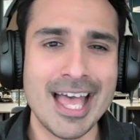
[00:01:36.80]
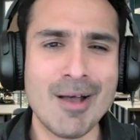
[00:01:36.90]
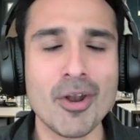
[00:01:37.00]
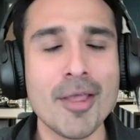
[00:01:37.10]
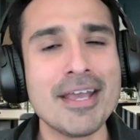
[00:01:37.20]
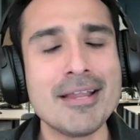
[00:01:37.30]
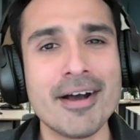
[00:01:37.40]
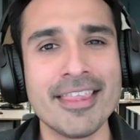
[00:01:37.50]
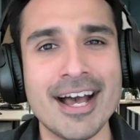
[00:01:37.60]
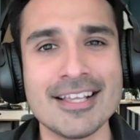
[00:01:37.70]
And what I mean
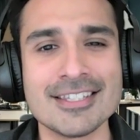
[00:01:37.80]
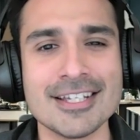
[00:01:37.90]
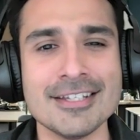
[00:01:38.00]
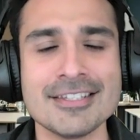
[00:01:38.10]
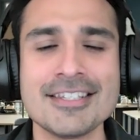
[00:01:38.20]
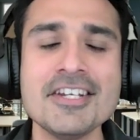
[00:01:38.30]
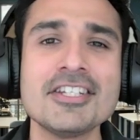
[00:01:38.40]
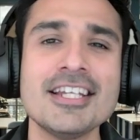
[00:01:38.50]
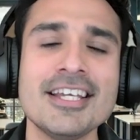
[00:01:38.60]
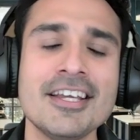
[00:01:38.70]
by that is
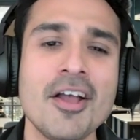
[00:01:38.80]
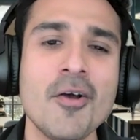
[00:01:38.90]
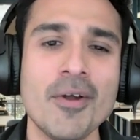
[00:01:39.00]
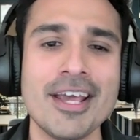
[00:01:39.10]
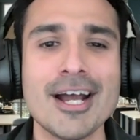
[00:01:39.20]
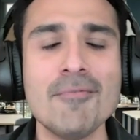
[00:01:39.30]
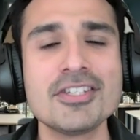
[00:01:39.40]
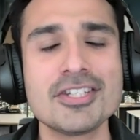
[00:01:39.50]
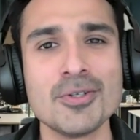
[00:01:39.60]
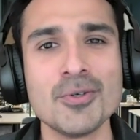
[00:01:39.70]
essentially when it comes
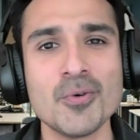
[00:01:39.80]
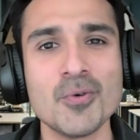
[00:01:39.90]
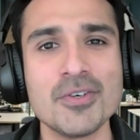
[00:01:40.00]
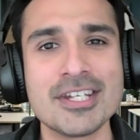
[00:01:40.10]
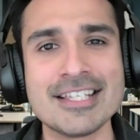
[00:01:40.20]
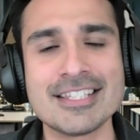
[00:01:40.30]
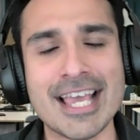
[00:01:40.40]
to data